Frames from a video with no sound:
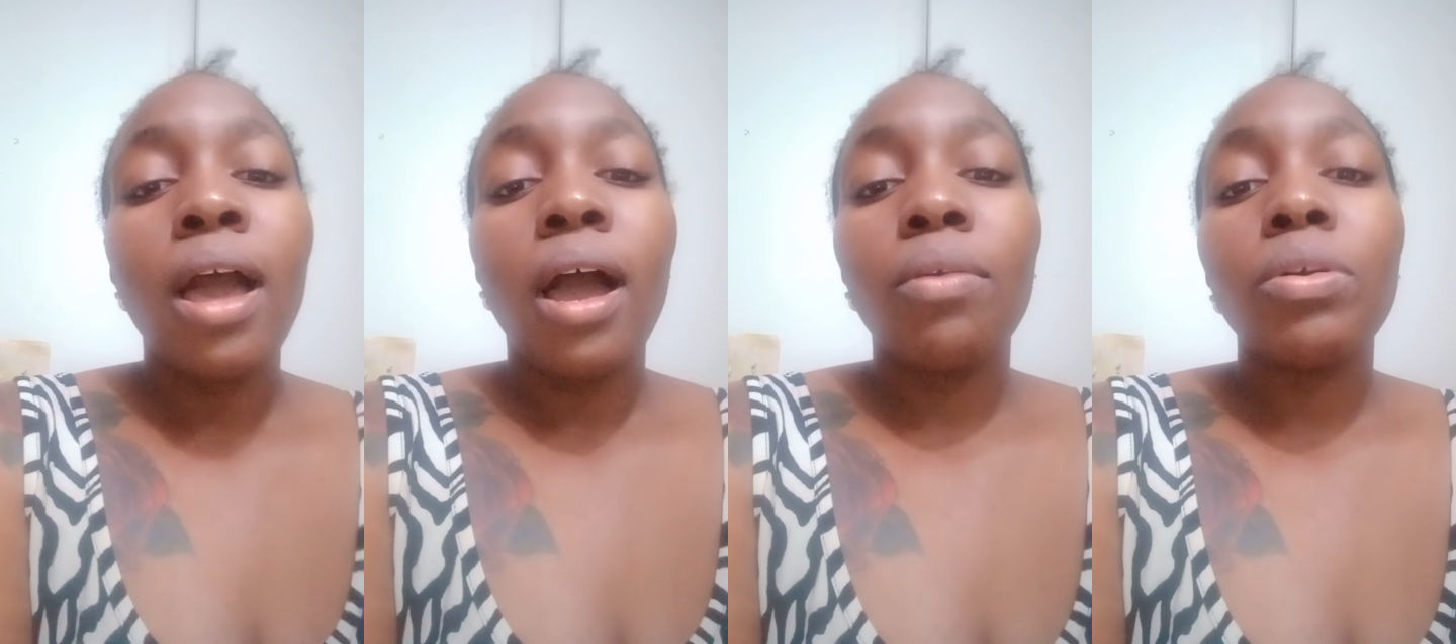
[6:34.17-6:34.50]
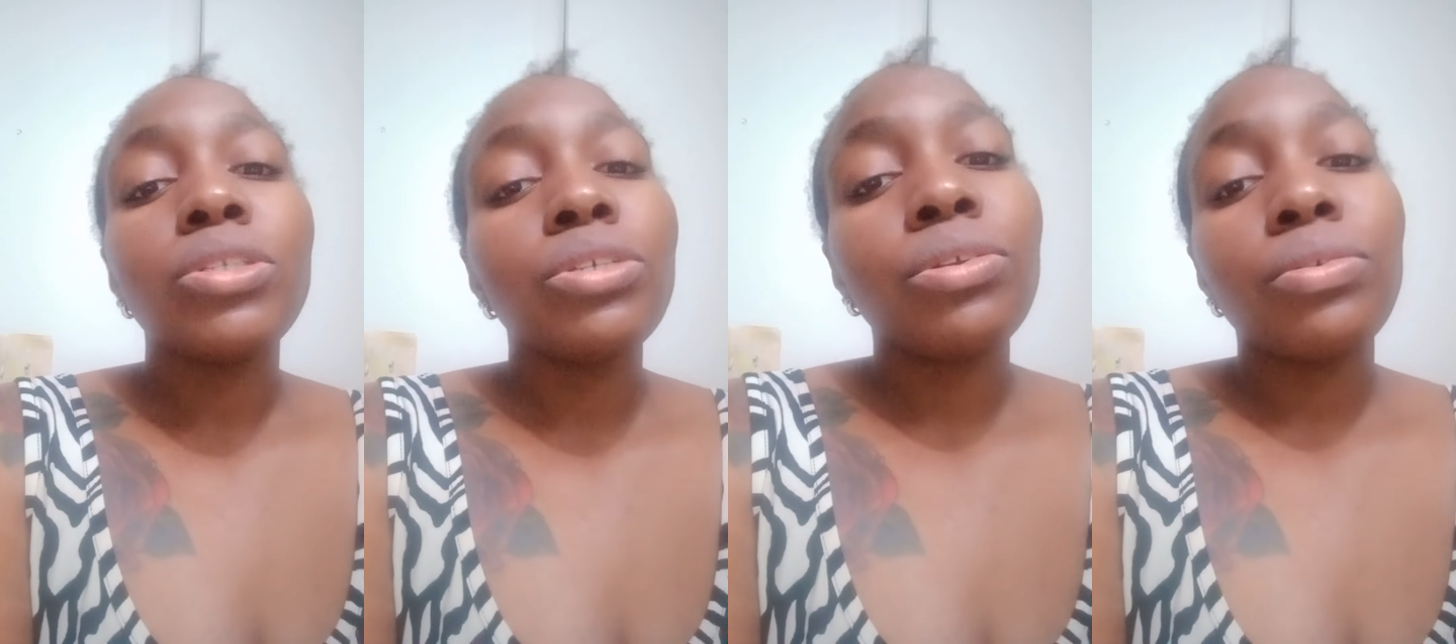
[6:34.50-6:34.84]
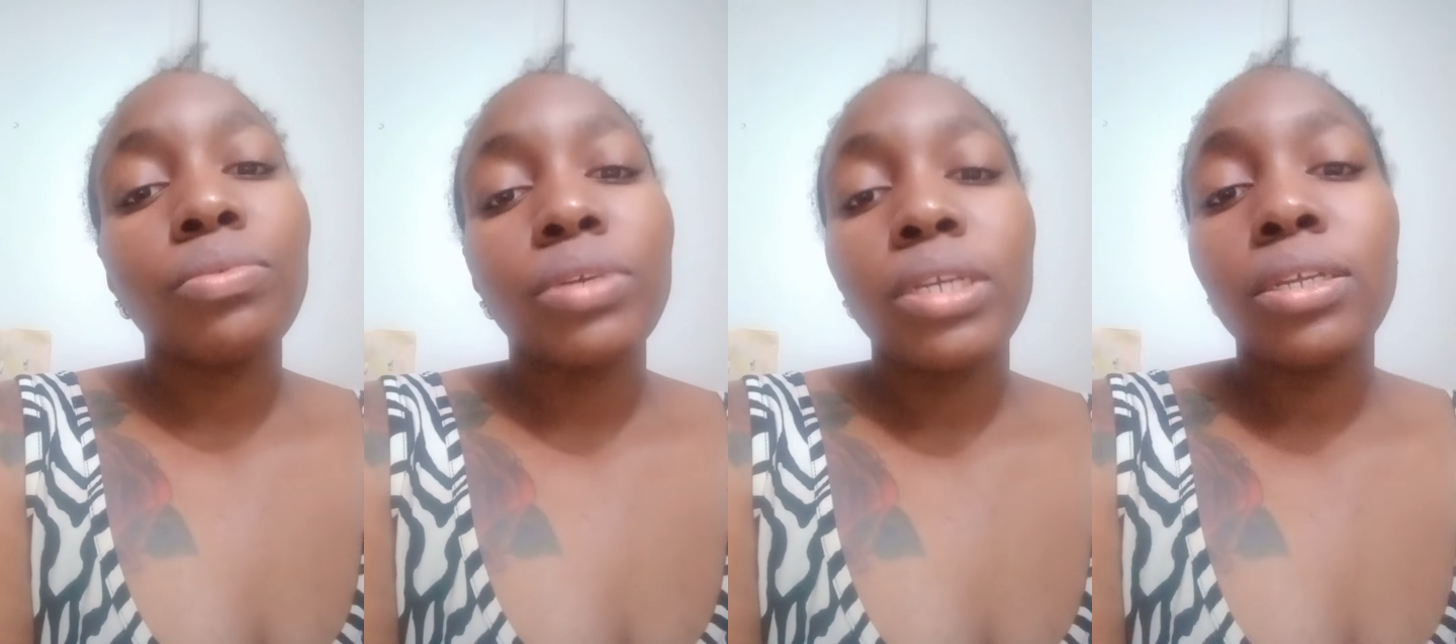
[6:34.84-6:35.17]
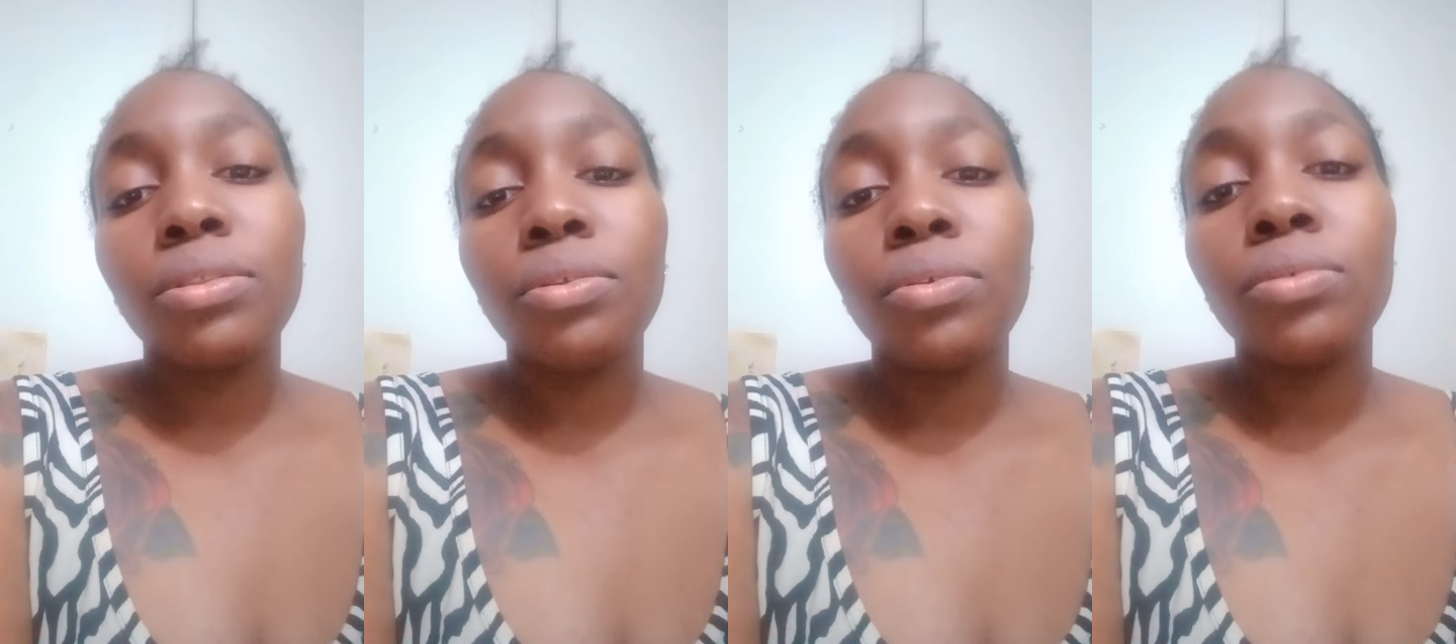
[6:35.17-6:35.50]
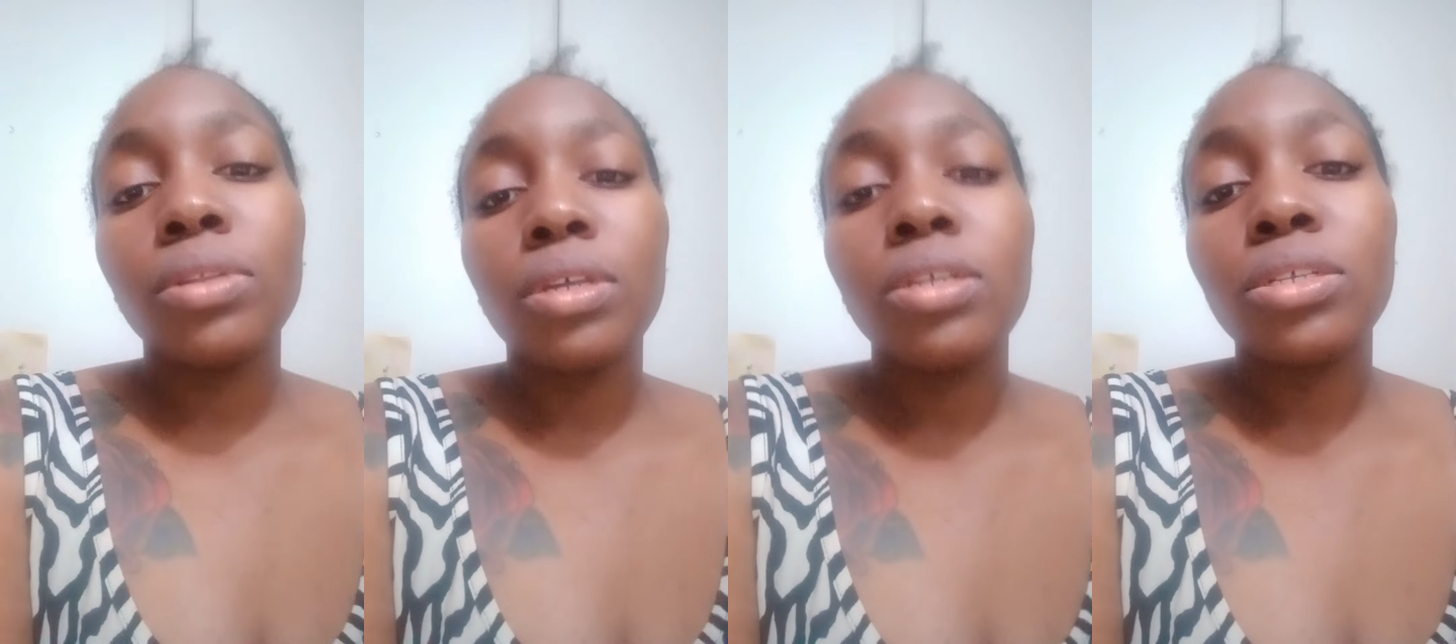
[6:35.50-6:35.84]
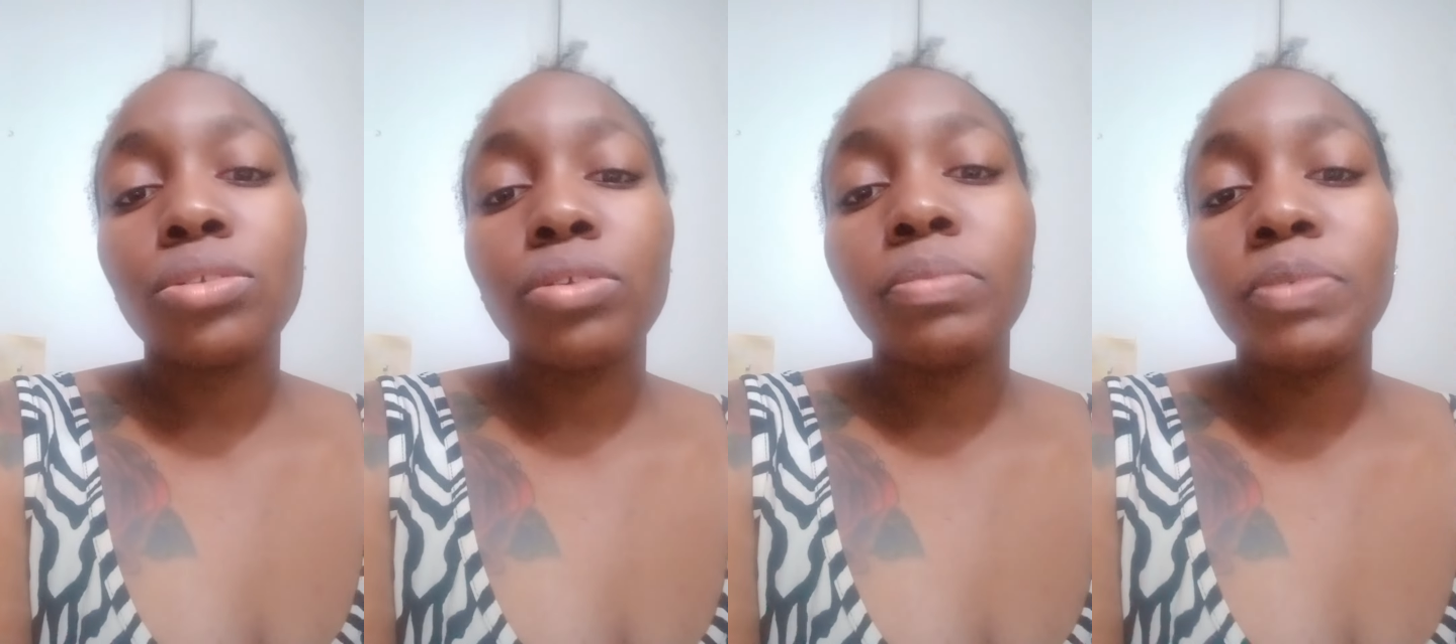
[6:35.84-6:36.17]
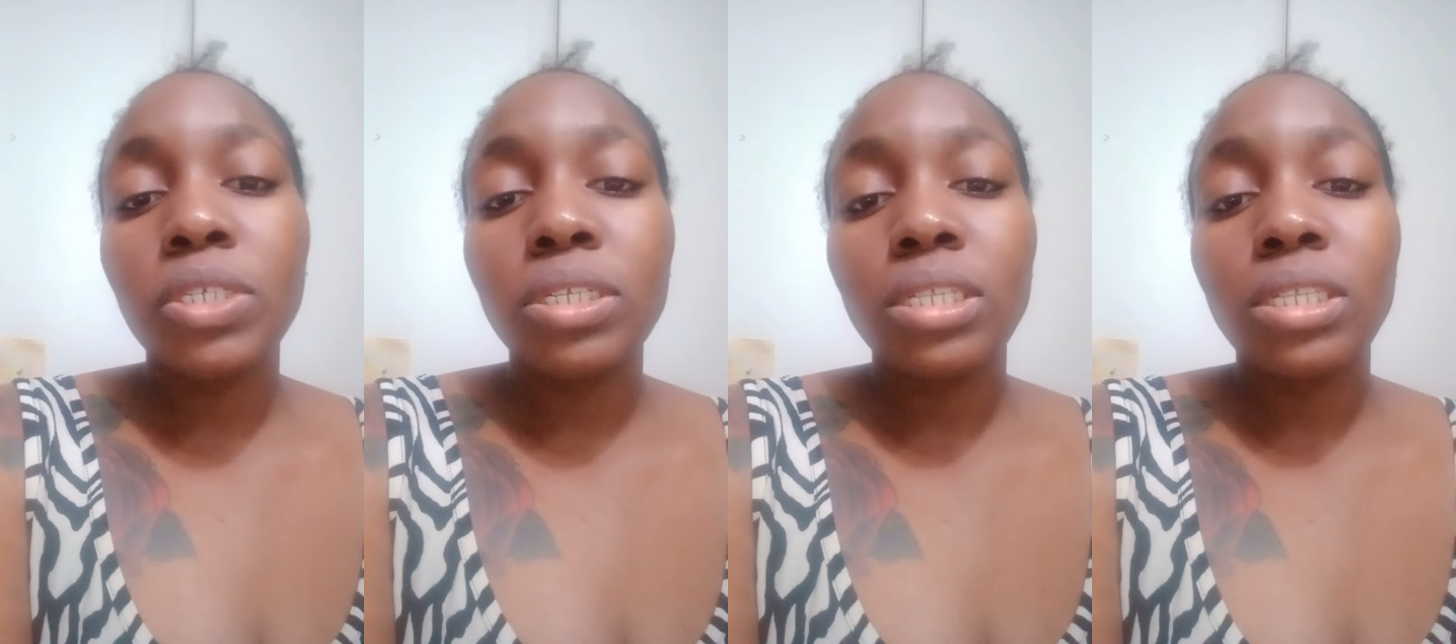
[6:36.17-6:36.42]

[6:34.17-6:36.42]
I want you to read through the description